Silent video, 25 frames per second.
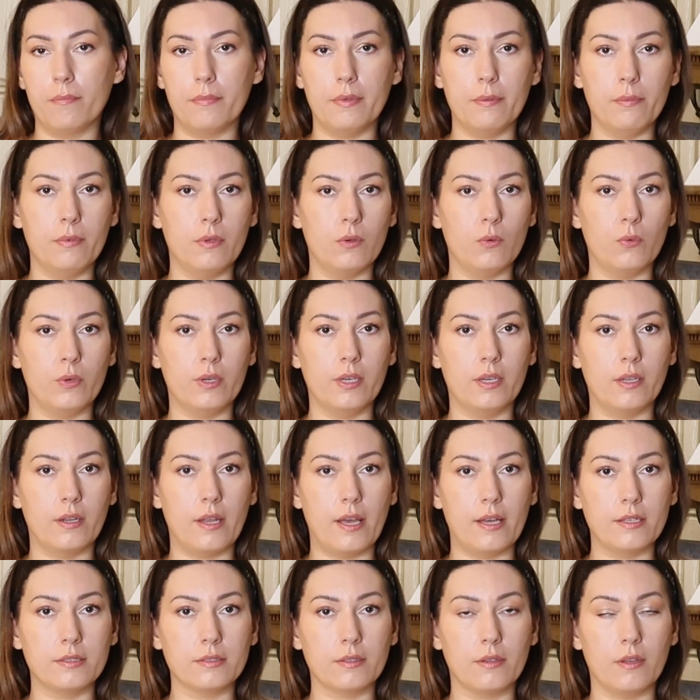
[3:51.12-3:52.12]
we can
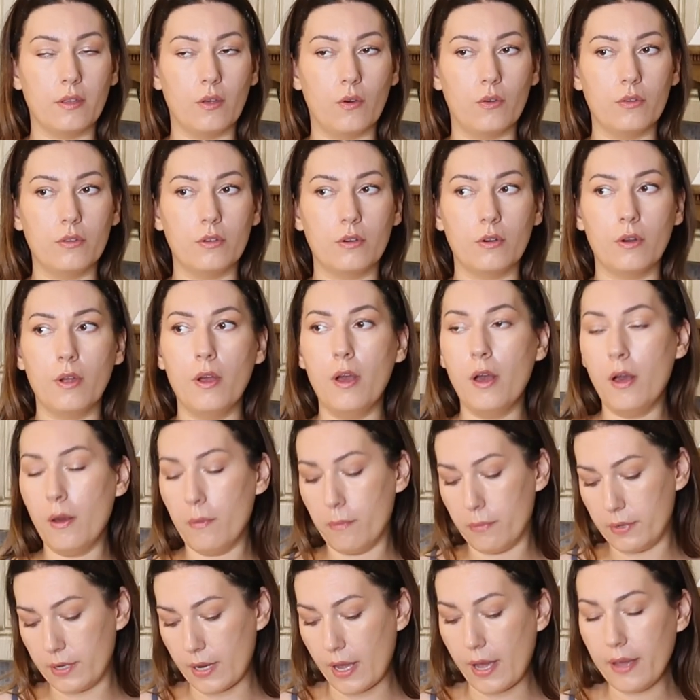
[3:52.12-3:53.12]
ask the author,
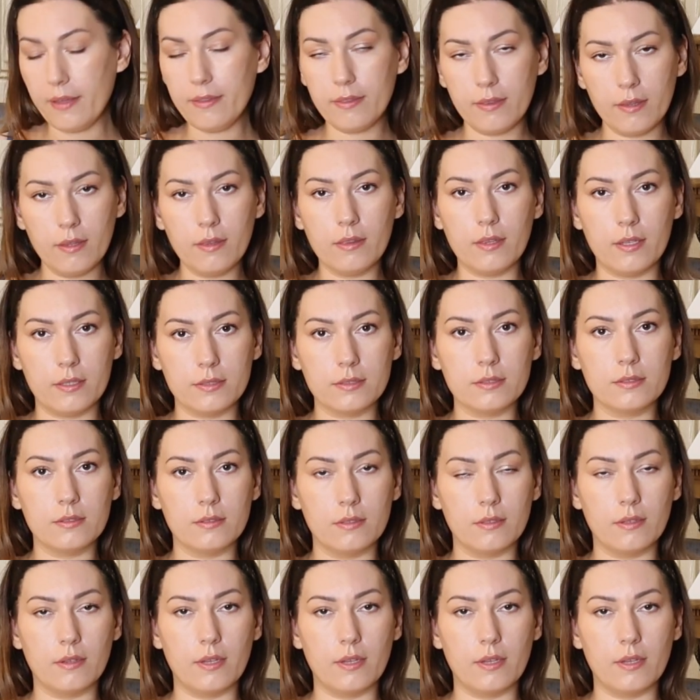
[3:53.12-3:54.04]
but I think that's